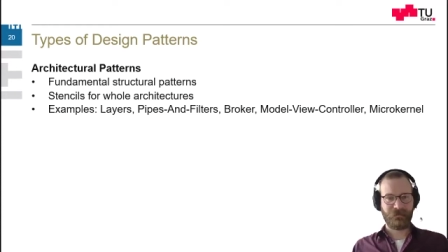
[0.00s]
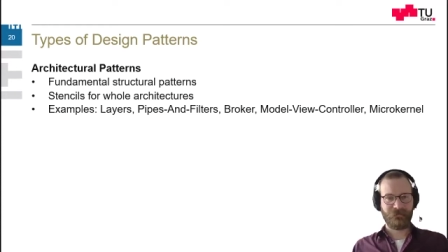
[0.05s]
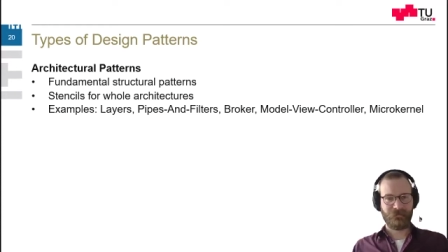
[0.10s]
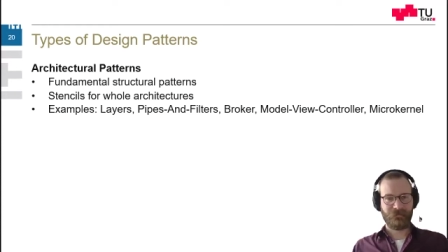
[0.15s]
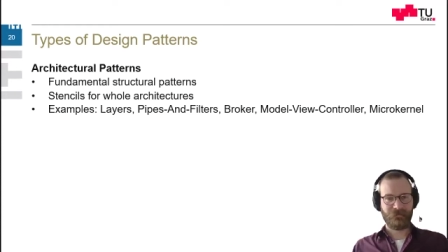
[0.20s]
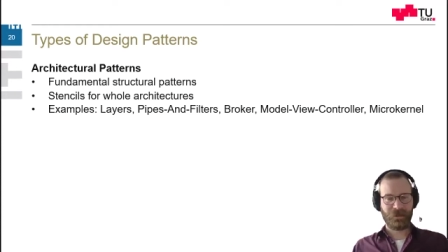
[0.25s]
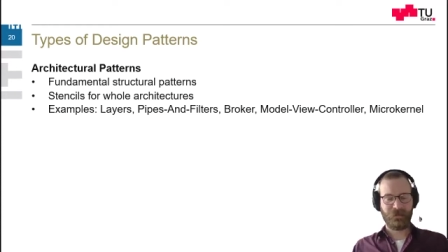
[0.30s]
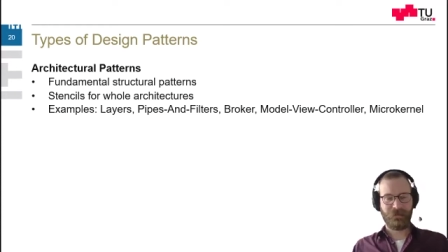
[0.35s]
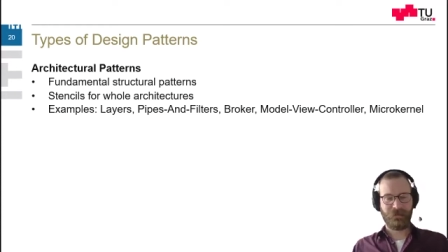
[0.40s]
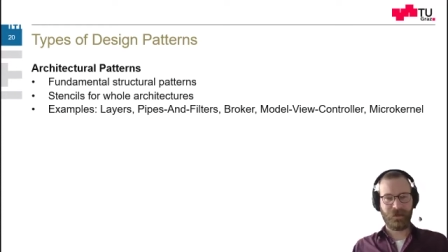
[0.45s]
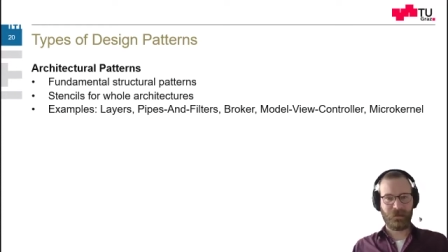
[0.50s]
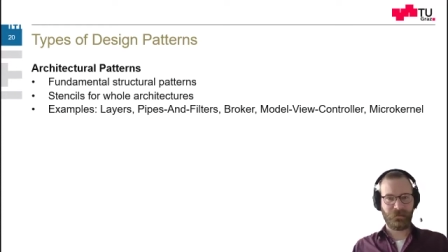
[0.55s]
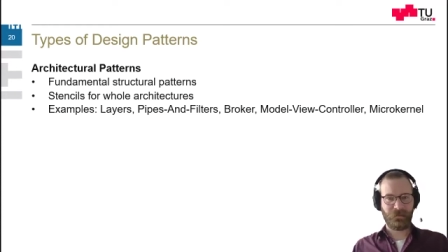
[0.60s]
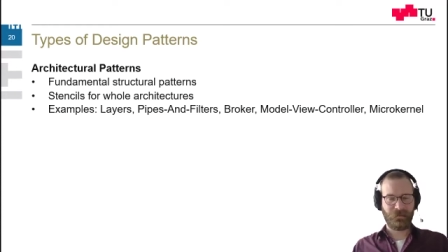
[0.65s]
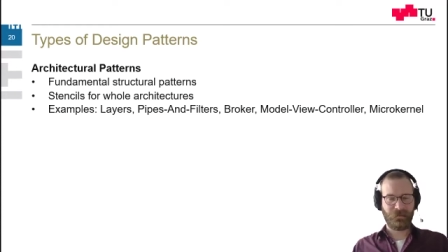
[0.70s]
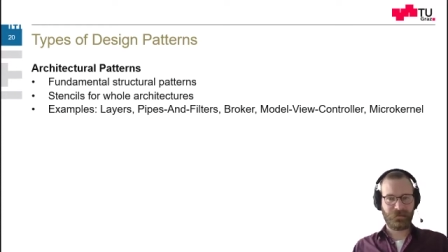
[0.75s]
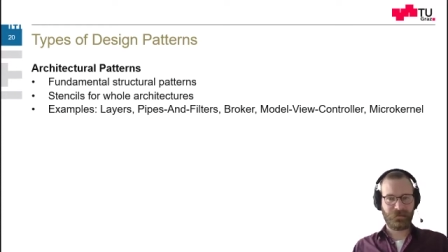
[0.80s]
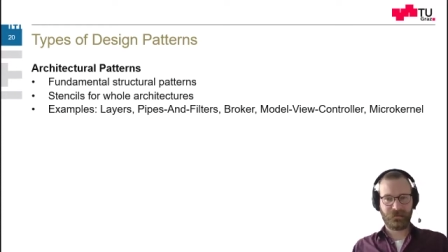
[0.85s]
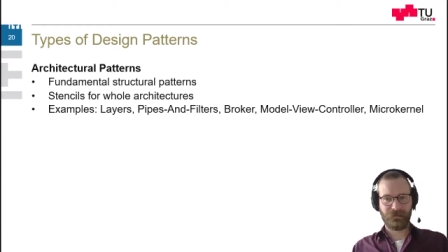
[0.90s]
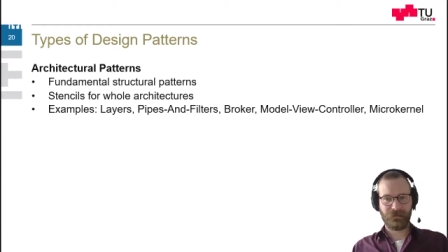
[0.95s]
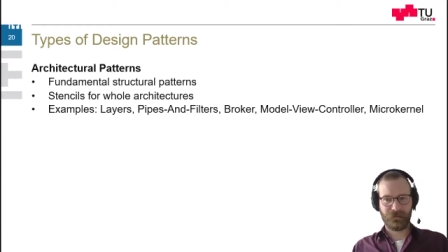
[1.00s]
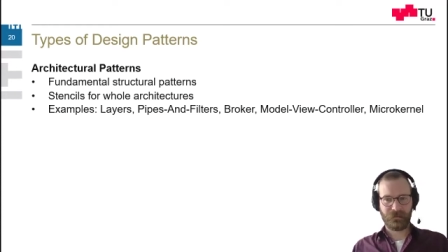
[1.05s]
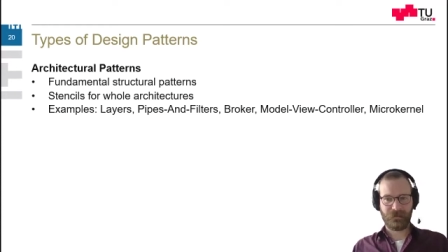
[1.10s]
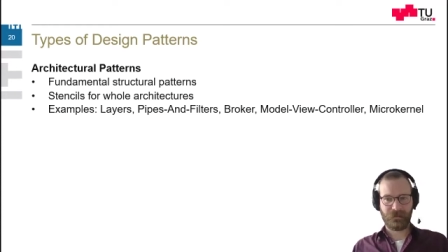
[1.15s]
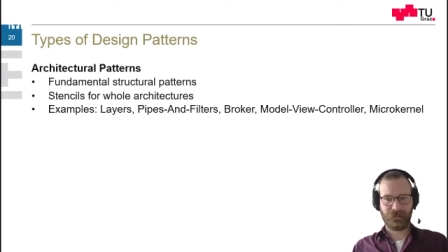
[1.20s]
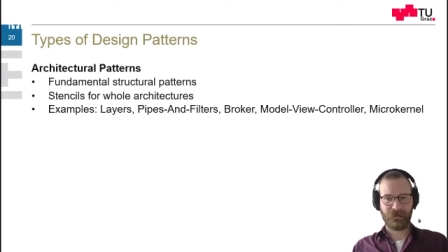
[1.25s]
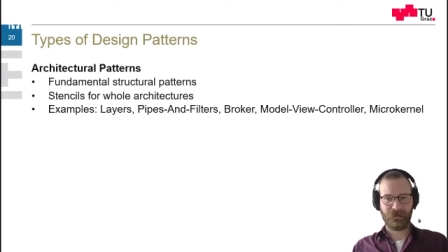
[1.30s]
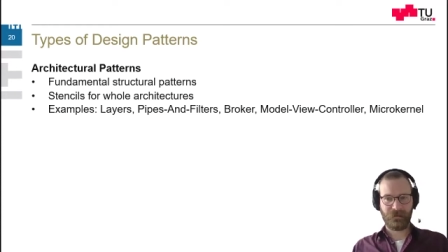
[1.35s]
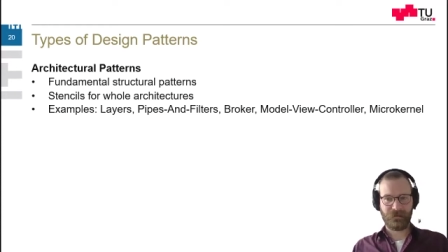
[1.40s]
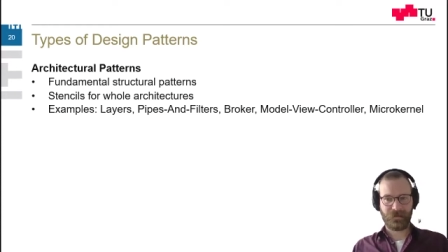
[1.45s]
around
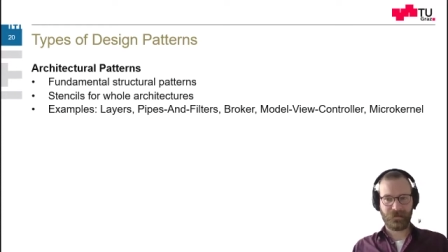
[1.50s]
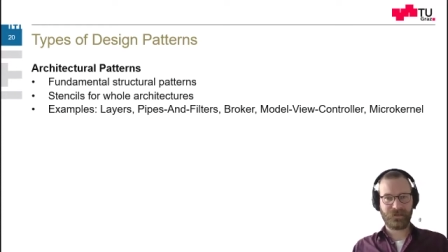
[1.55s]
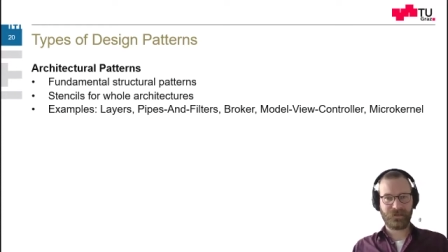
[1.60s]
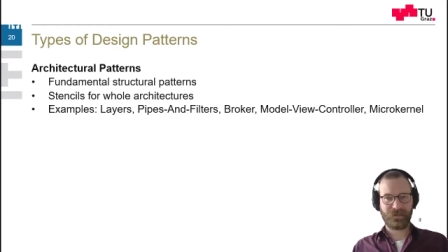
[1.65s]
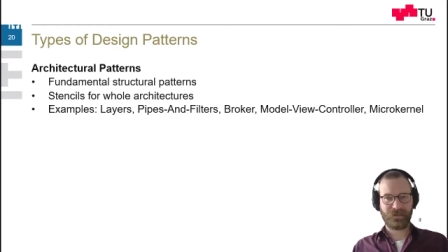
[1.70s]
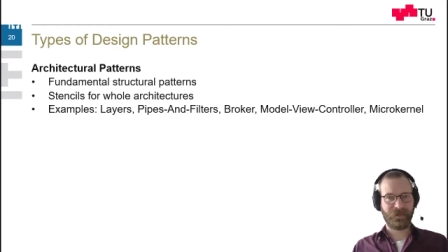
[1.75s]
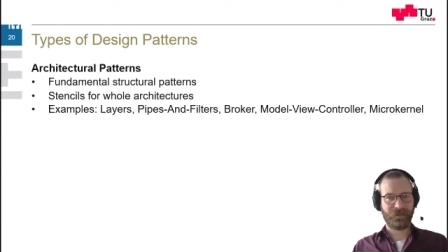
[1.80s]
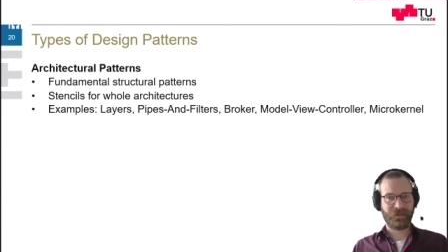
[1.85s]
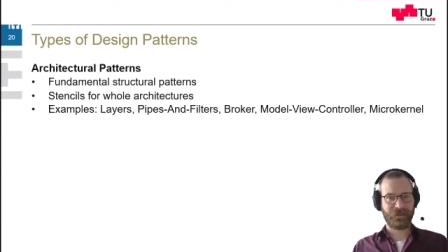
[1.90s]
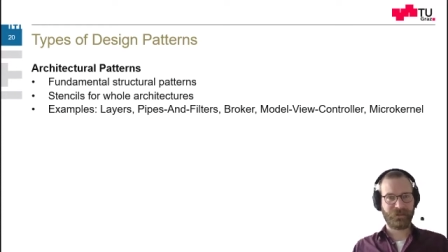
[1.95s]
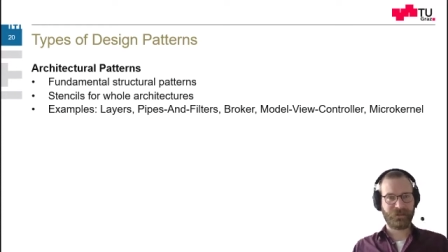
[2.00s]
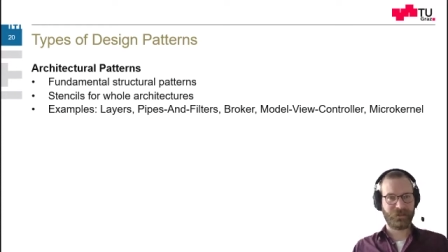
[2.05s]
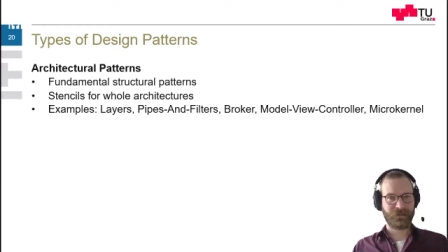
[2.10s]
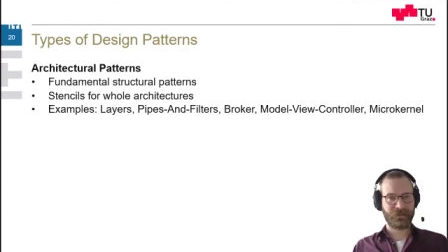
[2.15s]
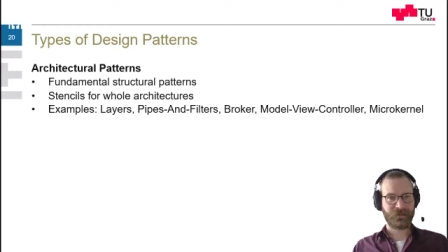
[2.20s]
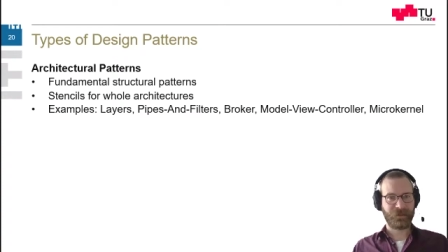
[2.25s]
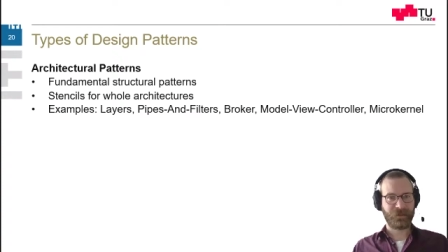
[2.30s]
uh, this architecture.